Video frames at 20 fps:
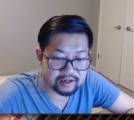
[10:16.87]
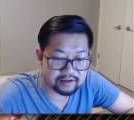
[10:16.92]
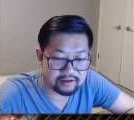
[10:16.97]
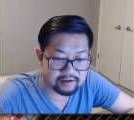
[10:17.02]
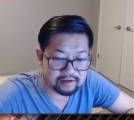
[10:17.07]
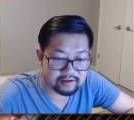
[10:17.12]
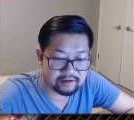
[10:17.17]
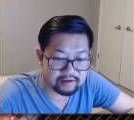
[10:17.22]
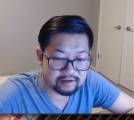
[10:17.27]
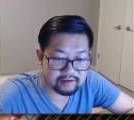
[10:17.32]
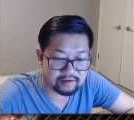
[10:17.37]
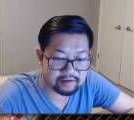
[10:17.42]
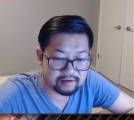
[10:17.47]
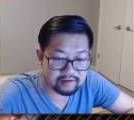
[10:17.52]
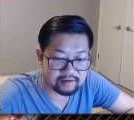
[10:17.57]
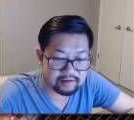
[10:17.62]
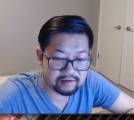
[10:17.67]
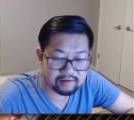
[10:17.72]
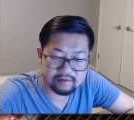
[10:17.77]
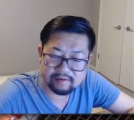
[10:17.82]

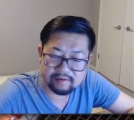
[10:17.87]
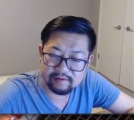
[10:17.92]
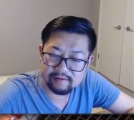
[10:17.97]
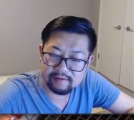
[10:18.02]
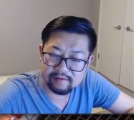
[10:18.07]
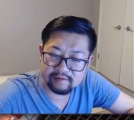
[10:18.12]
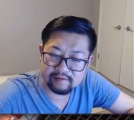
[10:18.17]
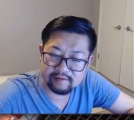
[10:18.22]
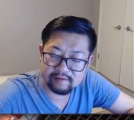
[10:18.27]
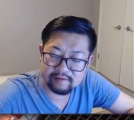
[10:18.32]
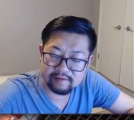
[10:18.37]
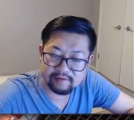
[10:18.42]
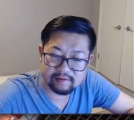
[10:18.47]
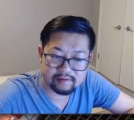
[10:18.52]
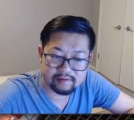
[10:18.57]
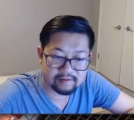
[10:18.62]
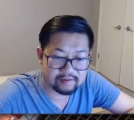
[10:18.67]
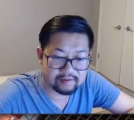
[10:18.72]
(no one is talking)